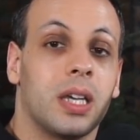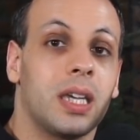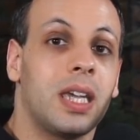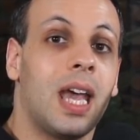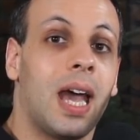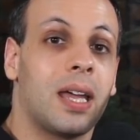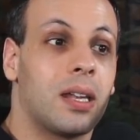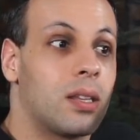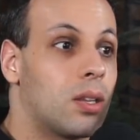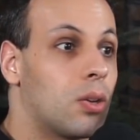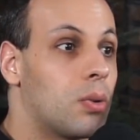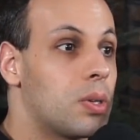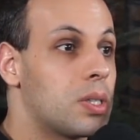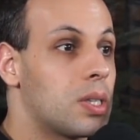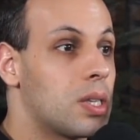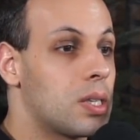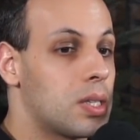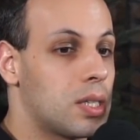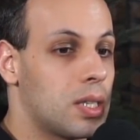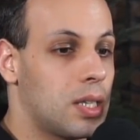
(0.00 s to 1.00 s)
Yet there
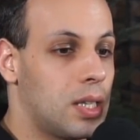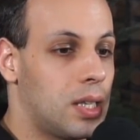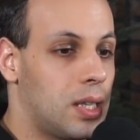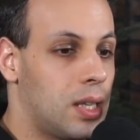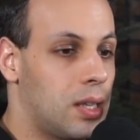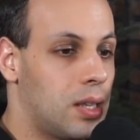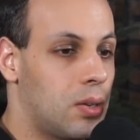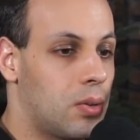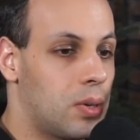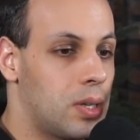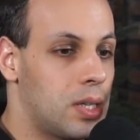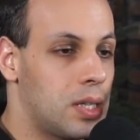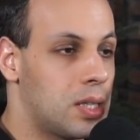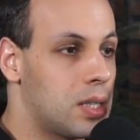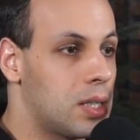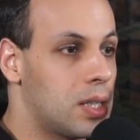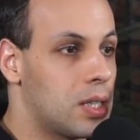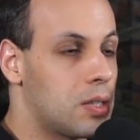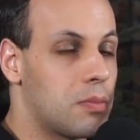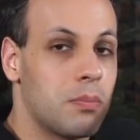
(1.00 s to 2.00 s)
is this uh, there
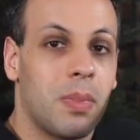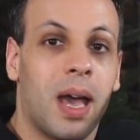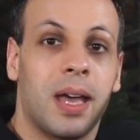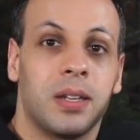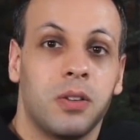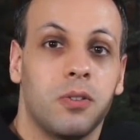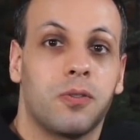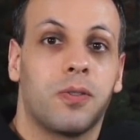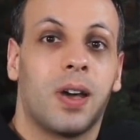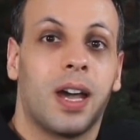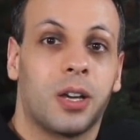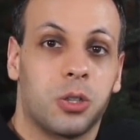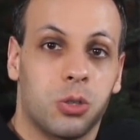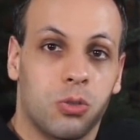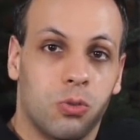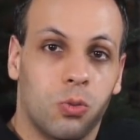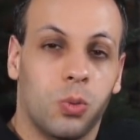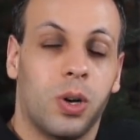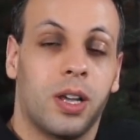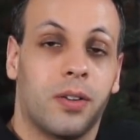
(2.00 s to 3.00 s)
is this
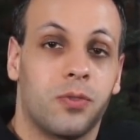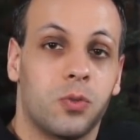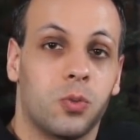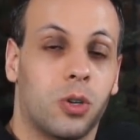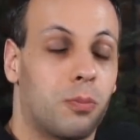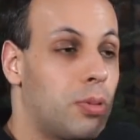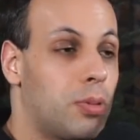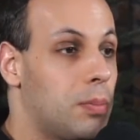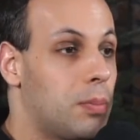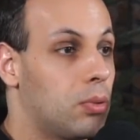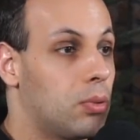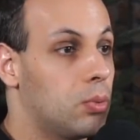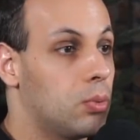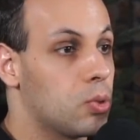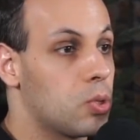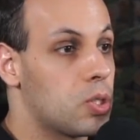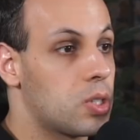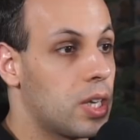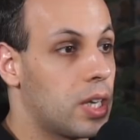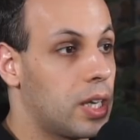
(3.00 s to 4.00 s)
manufactured rift where people
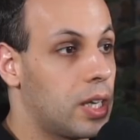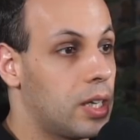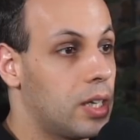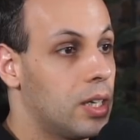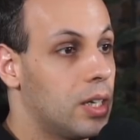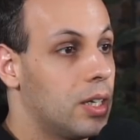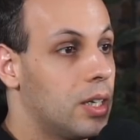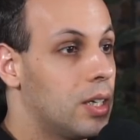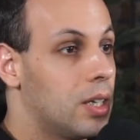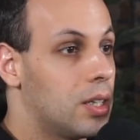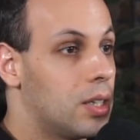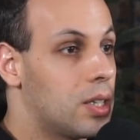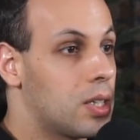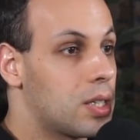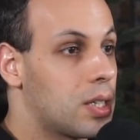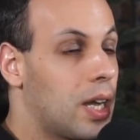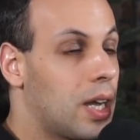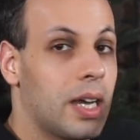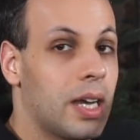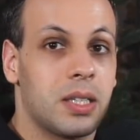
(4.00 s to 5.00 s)
will say
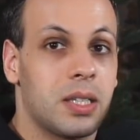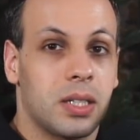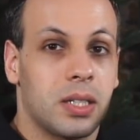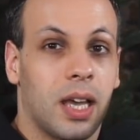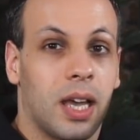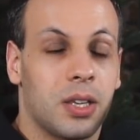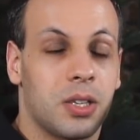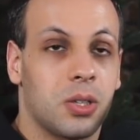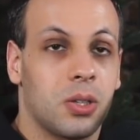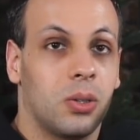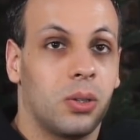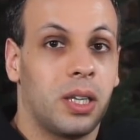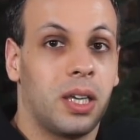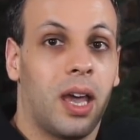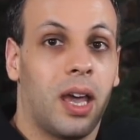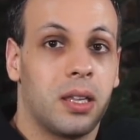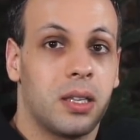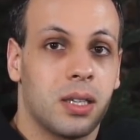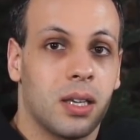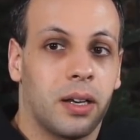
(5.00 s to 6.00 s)
this guy is an asshole, he
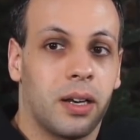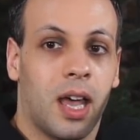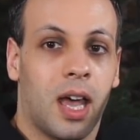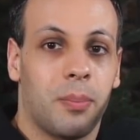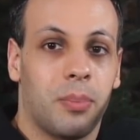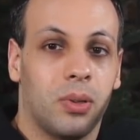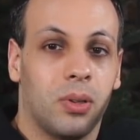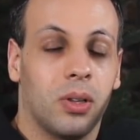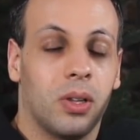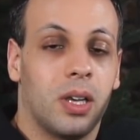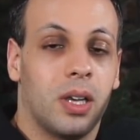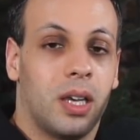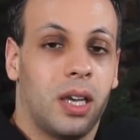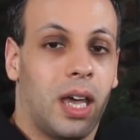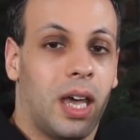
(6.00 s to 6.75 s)
hates on Apple,